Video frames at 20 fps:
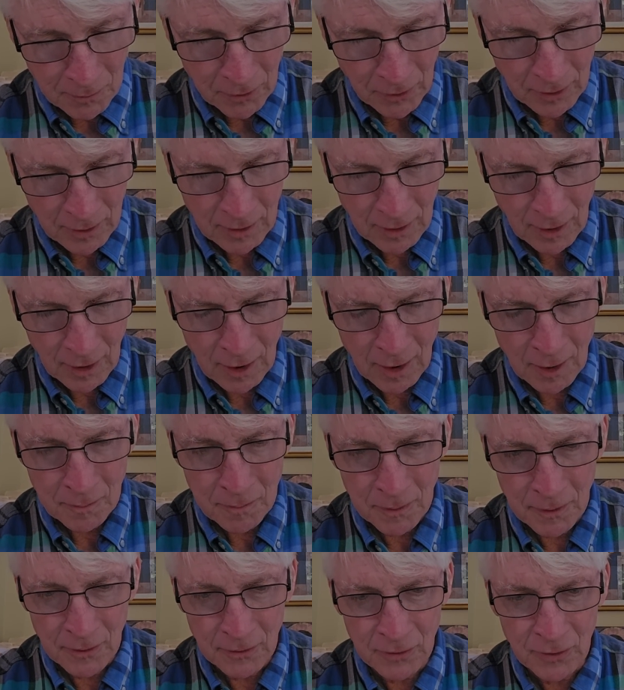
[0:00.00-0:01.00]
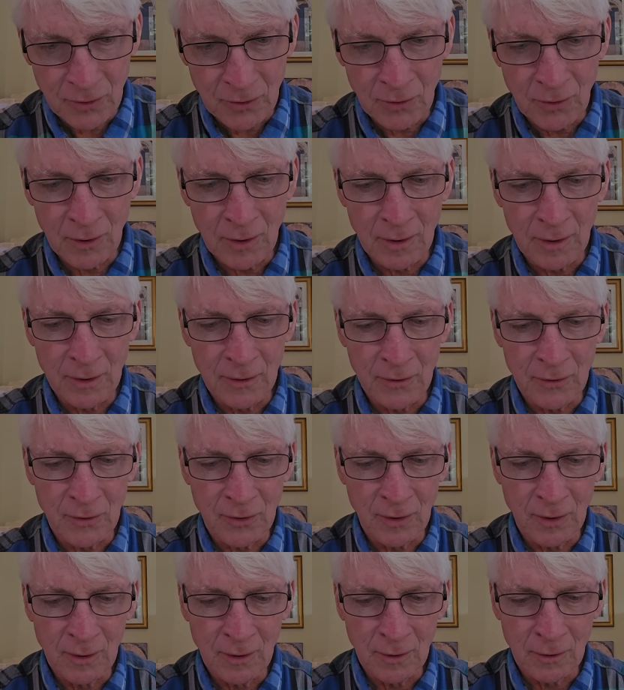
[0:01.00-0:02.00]
looked up and saw a
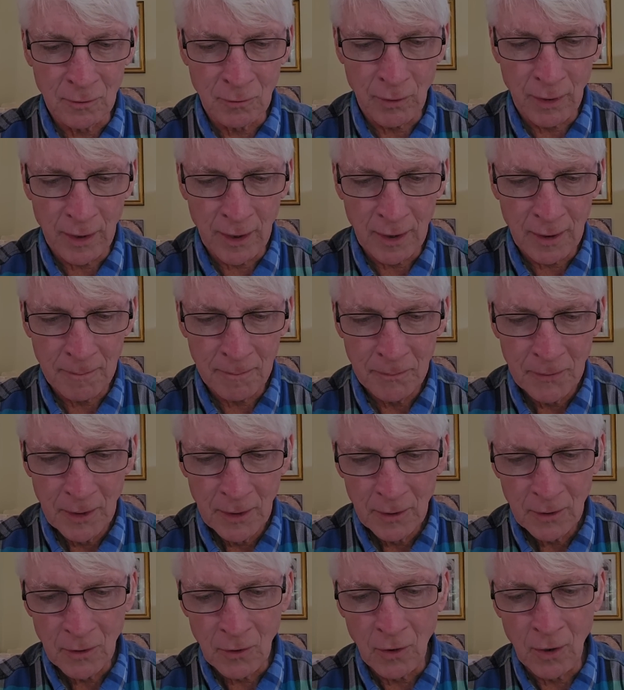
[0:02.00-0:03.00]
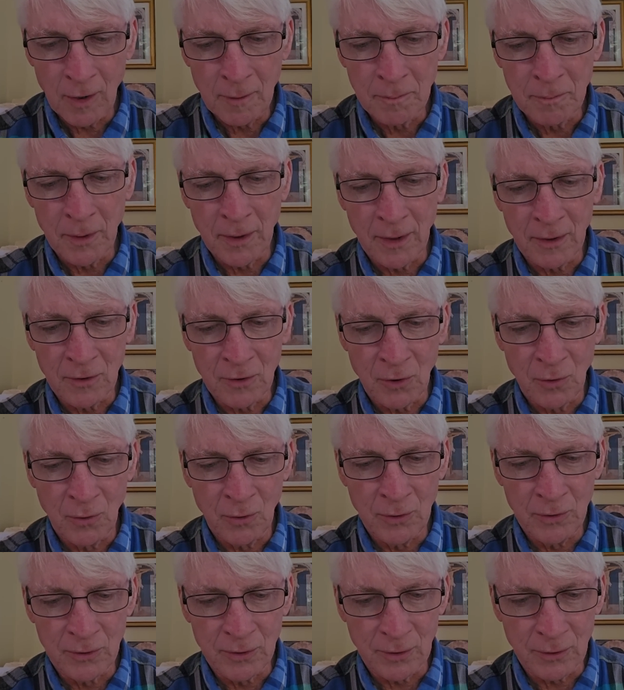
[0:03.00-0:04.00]
single ram caught by its
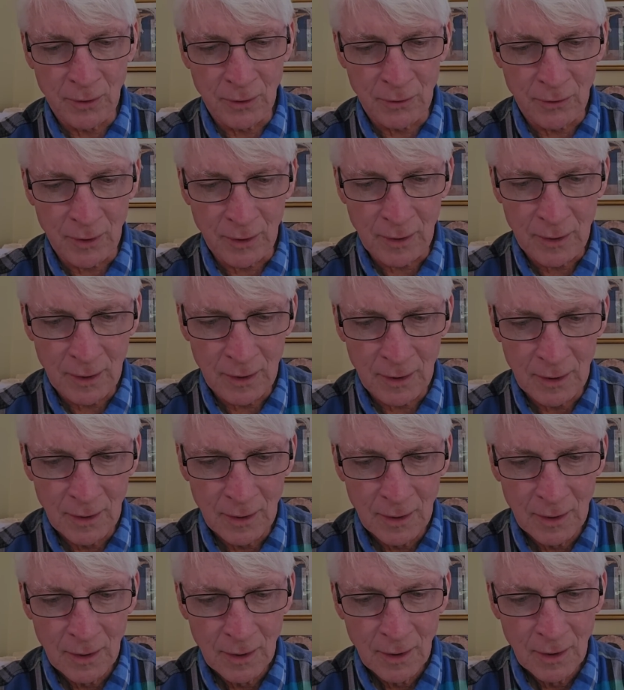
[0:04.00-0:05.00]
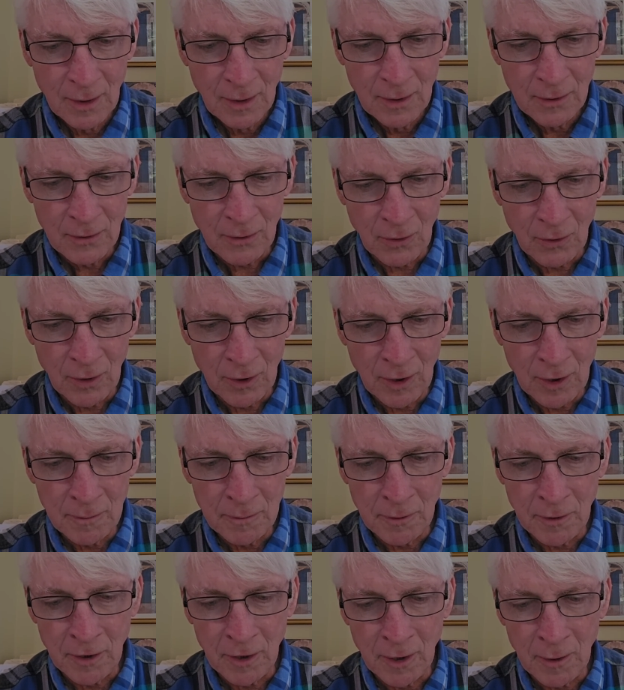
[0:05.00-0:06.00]
horns in the thicket. So
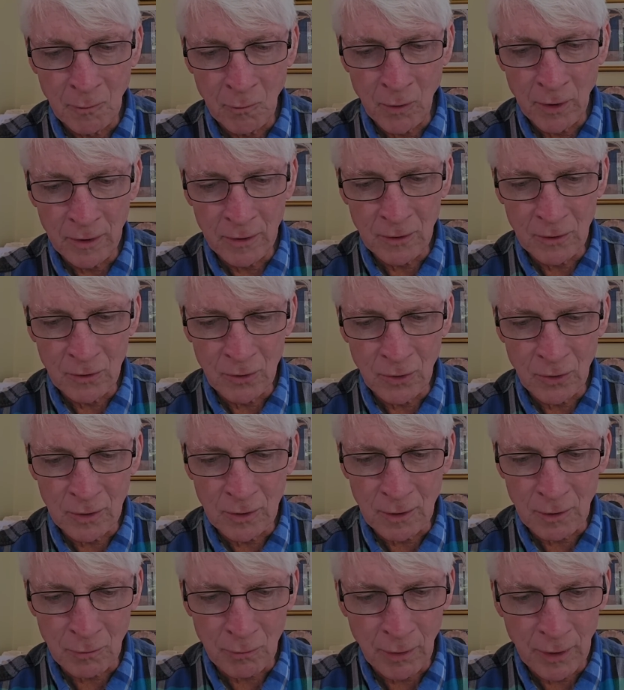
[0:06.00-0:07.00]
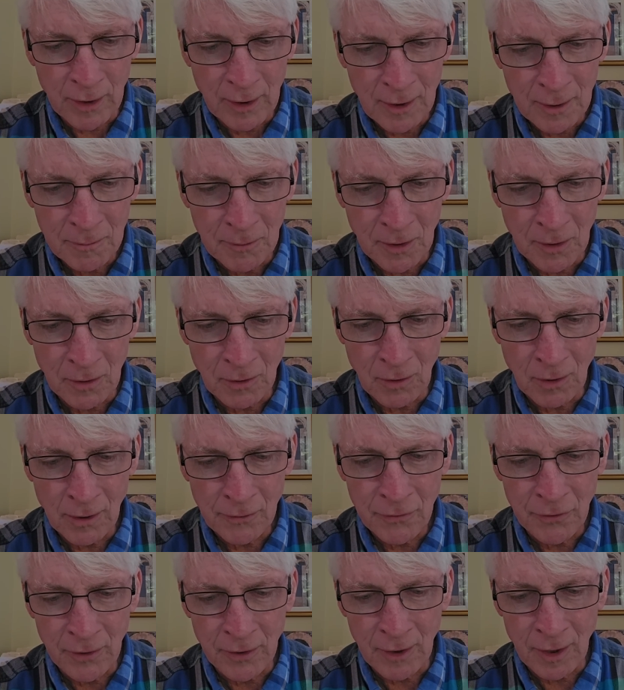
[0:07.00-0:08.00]
Abraham went and took the ram and
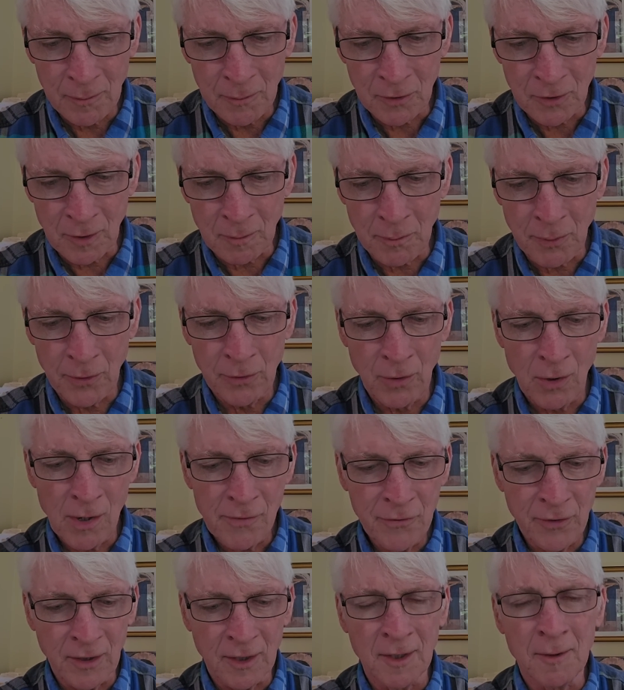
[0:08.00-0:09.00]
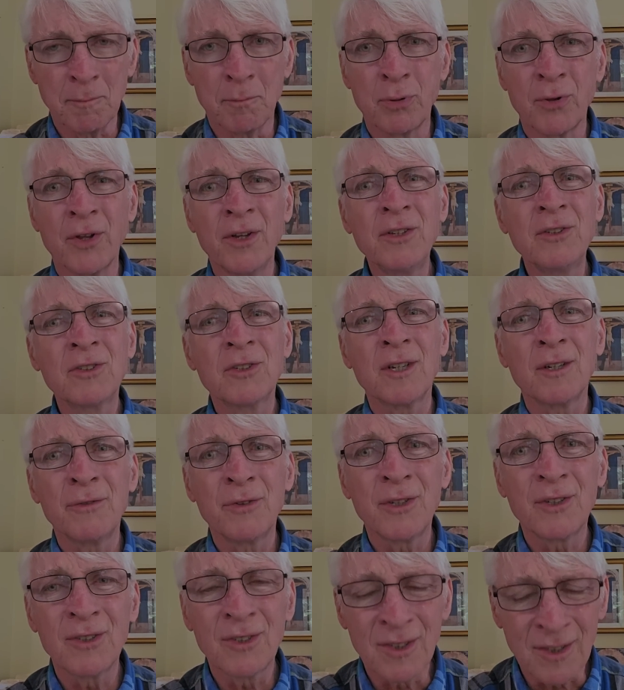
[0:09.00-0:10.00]
offered it up as a burnt offering in place of
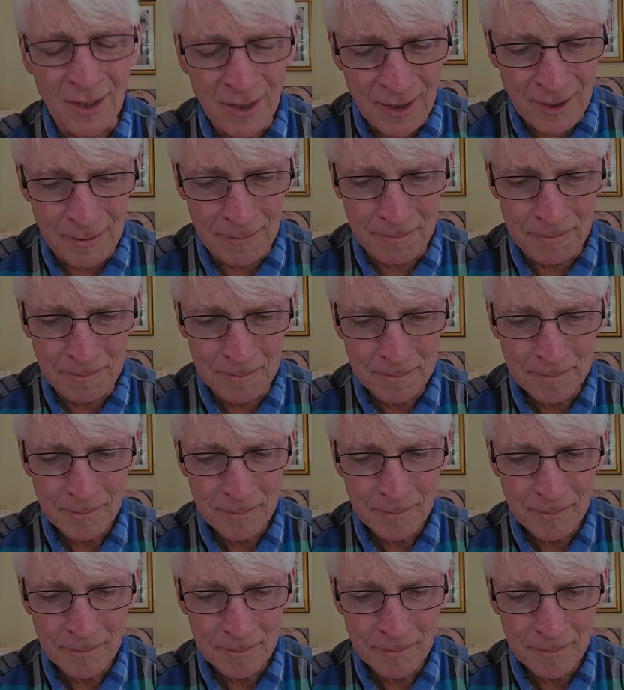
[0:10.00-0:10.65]
his son.